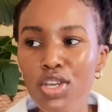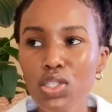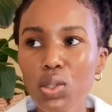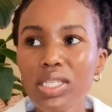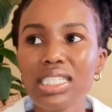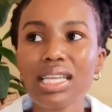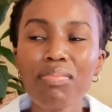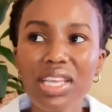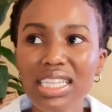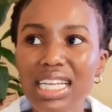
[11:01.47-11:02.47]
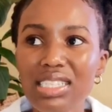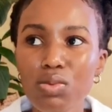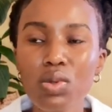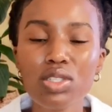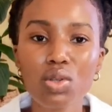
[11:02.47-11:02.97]
so it's something that
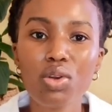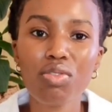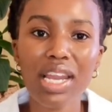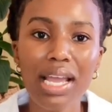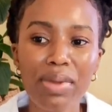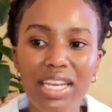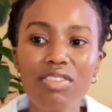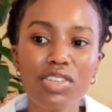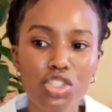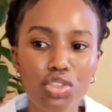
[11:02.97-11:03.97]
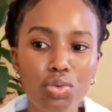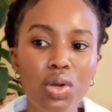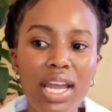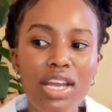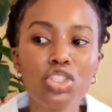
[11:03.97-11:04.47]
will sort of like benefit you
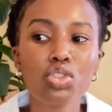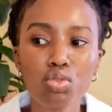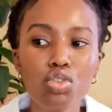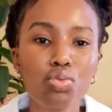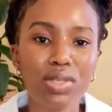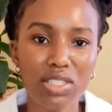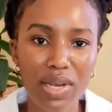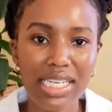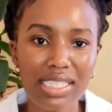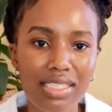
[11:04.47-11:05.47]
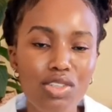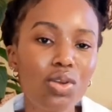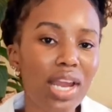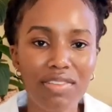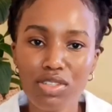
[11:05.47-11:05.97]
should you be stranded you
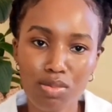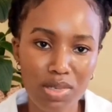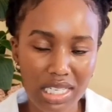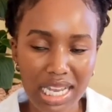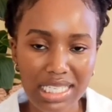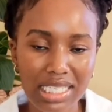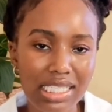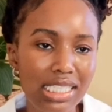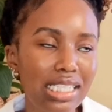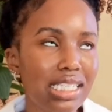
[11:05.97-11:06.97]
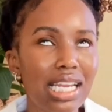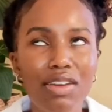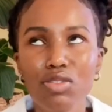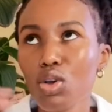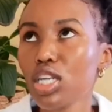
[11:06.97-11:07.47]
don't have to specialize in it it doesn't
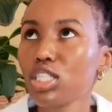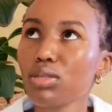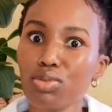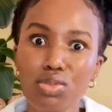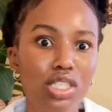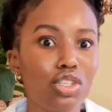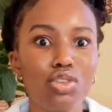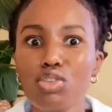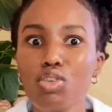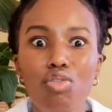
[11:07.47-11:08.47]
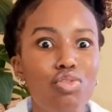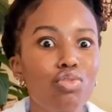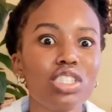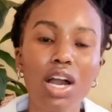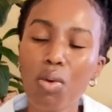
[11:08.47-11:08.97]
have to contribute in your
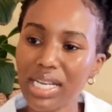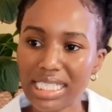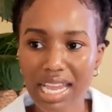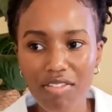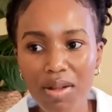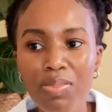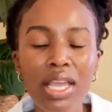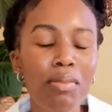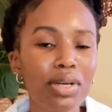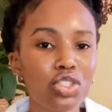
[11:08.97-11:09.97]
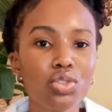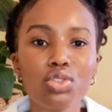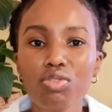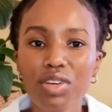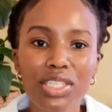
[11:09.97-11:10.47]
future or whatever but should
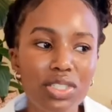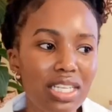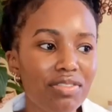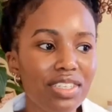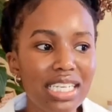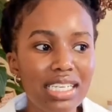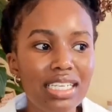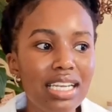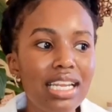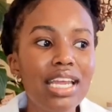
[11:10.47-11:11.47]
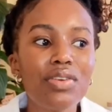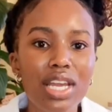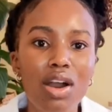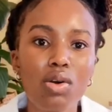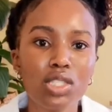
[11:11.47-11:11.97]
you find yourself in an, in an
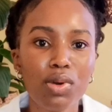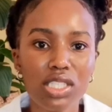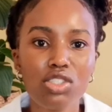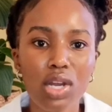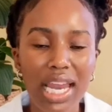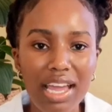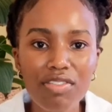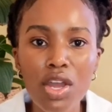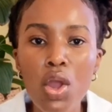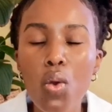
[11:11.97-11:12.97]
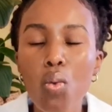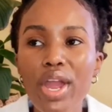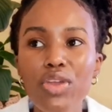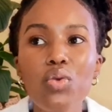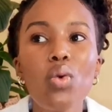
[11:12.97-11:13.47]
area or spot in your life where
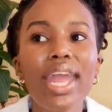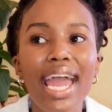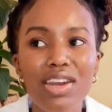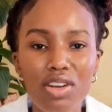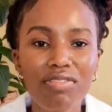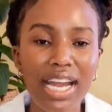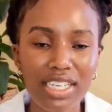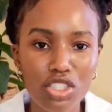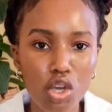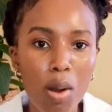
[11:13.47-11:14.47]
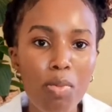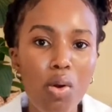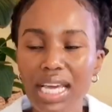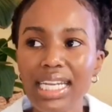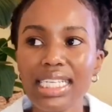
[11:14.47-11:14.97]
you cannot find a job or
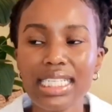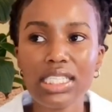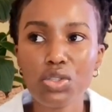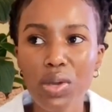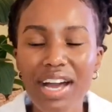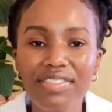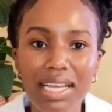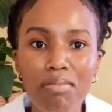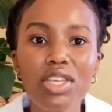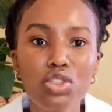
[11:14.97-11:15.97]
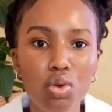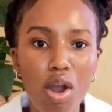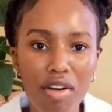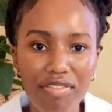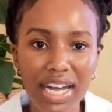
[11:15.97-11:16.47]
that at least you have something to
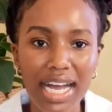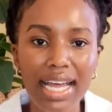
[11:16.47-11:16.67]
offer